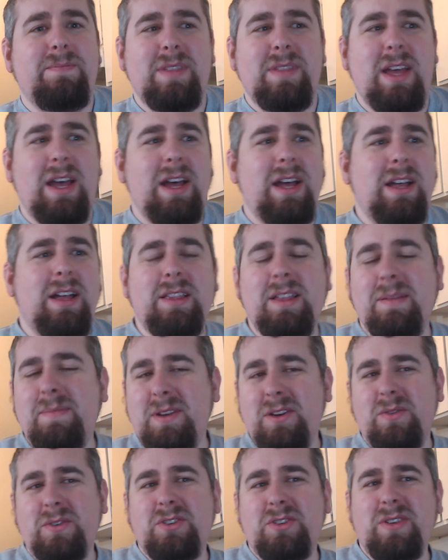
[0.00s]
uh, let me
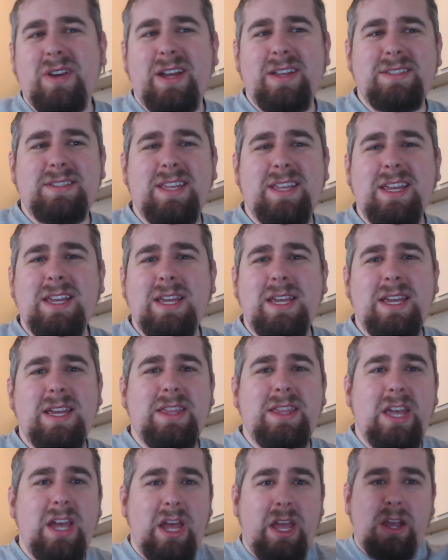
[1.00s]
know what you guys think in
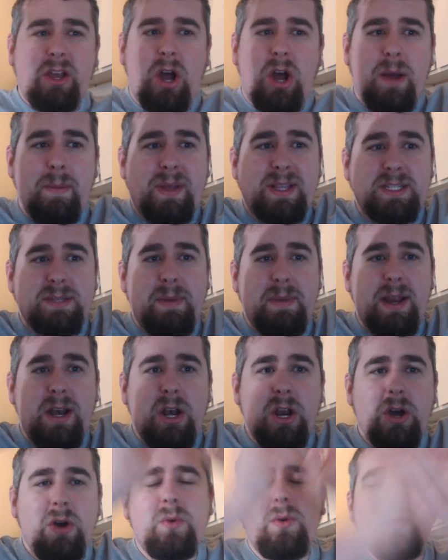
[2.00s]
the comments
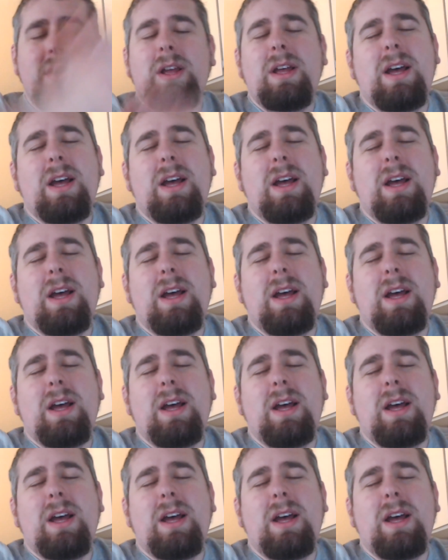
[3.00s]
below.